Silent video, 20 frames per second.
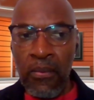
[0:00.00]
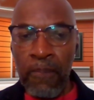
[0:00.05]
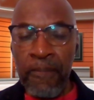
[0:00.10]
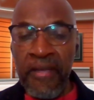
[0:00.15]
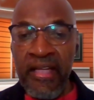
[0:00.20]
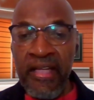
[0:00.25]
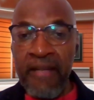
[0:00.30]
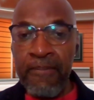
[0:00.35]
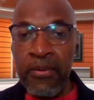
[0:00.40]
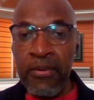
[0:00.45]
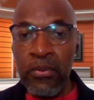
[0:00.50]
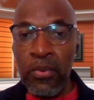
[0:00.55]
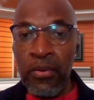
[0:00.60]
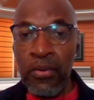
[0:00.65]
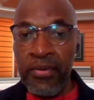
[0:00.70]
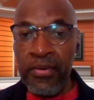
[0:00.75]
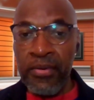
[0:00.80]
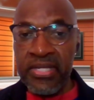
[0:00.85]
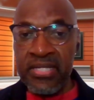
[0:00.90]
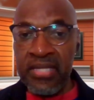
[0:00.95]
people
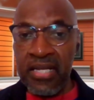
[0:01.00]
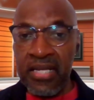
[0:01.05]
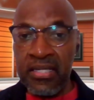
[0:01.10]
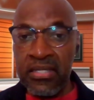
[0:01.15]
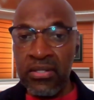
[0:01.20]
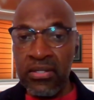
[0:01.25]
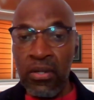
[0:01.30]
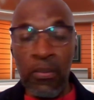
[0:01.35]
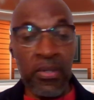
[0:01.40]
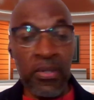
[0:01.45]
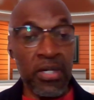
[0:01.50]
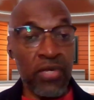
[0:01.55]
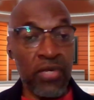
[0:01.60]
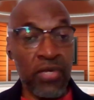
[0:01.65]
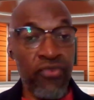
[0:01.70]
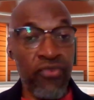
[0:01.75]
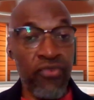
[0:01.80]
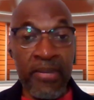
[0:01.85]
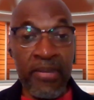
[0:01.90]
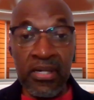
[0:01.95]
were incensed, not with a
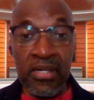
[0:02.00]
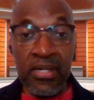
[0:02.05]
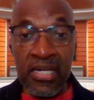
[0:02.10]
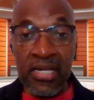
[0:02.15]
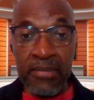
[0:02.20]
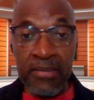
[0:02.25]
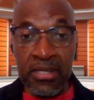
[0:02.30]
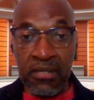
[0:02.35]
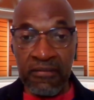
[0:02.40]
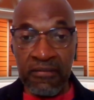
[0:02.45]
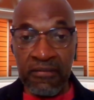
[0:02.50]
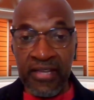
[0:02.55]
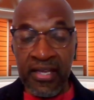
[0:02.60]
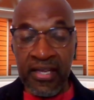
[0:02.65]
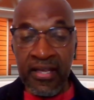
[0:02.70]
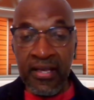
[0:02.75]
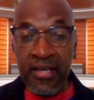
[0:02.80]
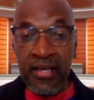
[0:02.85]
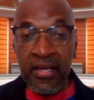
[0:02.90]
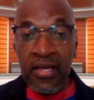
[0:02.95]
criminal element of
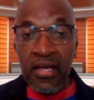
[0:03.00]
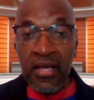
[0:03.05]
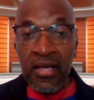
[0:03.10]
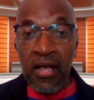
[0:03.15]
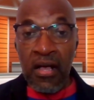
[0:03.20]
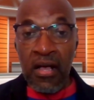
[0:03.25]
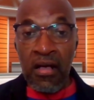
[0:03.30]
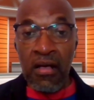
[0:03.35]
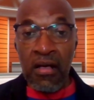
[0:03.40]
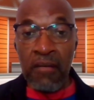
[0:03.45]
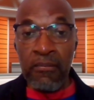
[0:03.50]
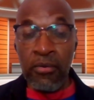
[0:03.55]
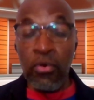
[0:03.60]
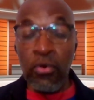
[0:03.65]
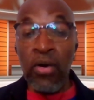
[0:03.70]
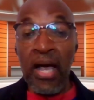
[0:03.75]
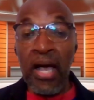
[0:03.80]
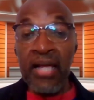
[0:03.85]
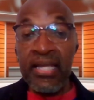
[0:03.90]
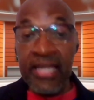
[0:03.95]
it,
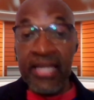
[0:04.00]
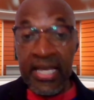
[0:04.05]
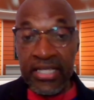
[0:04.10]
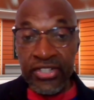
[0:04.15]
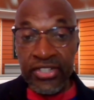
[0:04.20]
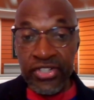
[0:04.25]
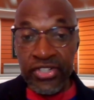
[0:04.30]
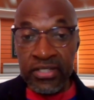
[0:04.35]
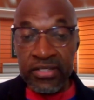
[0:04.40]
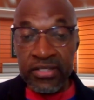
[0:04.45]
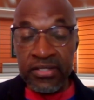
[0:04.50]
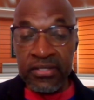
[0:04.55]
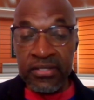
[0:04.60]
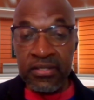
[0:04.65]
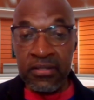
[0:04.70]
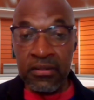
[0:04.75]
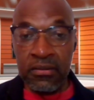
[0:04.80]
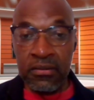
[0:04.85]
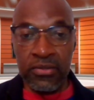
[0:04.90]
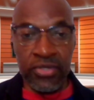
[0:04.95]
or
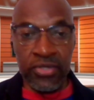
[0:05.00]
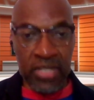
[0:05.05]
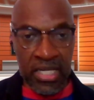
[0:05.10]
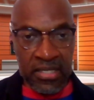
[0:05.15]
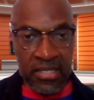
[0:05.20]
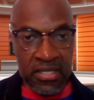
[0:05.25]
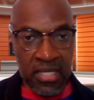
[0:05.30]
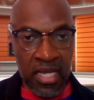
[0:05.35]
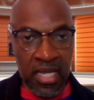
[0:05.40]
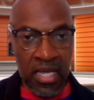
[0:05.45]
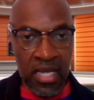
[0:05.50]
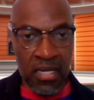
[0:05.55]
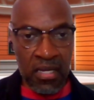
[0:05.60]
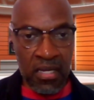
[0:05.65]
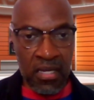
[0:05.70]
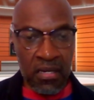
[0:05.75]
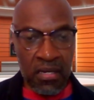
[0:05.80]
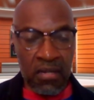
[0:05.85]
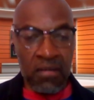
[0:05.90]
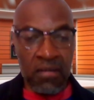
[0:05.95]
allegations, should I say,
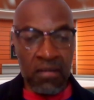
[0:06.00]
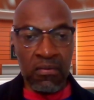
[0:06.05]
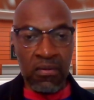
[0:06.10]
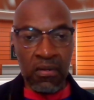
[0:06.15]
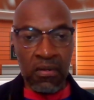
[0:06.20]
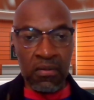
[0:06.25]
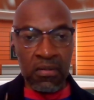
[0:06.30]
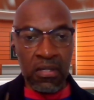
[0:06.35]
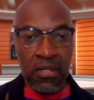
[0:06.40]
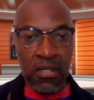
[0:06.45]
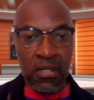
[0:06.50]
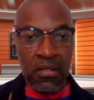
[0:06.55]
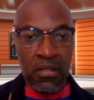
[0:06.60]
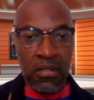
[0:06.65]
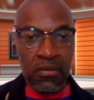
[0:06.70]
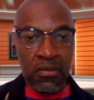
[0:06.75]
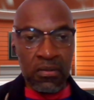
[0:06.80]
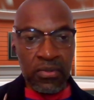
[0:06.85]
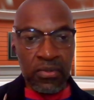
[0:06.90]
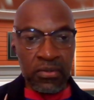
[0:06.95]
not
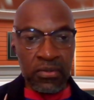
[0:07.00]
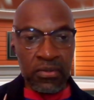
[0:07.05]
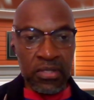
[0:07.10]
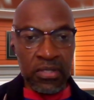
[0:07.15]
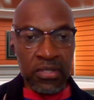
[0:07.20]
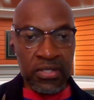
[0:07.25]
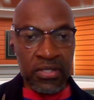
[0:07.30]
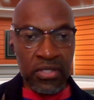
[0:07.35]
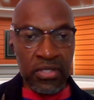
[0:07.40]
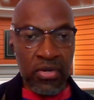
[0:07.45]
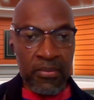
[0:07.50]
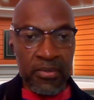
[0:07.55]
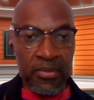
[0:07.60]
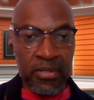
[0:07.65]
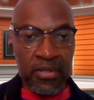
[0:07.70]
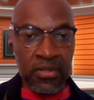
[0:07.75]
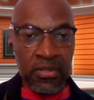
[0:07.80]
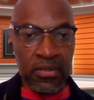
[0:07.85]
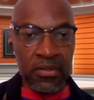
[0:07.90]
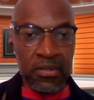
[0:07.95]
just the
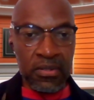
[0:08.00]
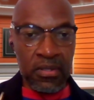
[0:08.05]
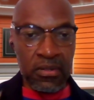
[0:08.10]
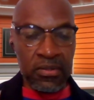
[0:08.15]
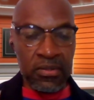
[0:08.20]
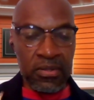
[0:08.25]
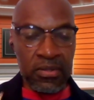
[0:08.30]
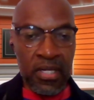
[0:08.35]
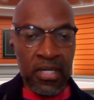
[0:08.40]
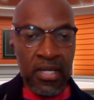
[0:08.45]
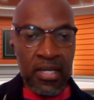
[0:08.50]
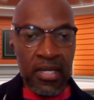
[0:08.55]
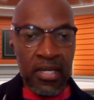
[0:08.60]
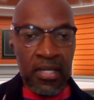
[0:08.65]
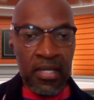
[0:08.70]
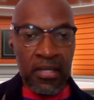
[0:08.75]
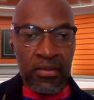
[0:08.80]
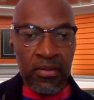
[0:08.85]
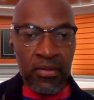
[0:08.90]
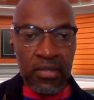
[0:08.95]
criminal,
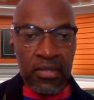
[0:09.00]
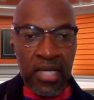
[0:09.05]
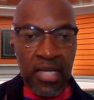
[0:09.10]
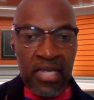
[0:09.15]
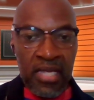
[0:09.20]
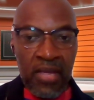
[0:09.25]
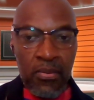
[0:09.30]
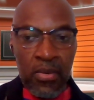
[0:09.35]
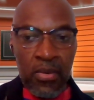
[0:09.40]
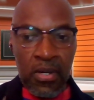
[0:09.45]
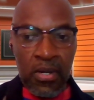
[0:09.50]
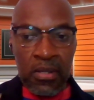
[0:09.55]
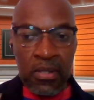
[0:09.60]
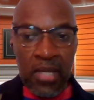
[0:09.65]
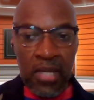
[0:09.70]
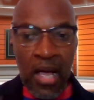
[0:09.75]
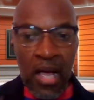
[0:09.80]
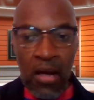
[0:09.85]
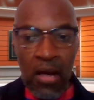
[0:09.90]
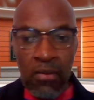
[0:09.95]
not that they
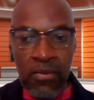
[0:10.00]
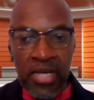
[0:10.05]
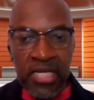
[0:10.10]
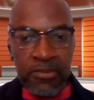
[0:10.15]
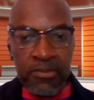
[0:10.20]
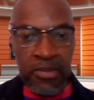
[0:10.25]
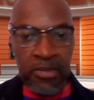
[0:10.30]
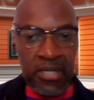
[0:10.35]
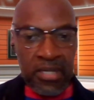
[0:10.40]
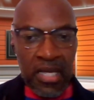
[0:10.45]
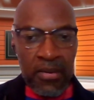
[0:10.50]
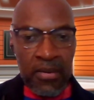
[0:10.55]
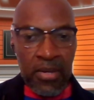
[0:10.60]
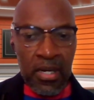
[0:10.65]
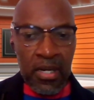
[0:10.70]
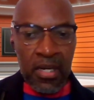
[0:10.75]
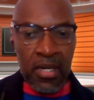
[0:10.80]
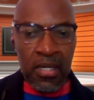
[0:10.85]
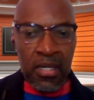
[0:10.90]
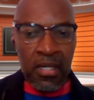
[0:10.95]
weren't outraged, but they
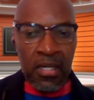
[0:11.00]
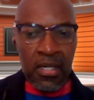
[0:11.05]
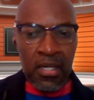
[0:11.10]
were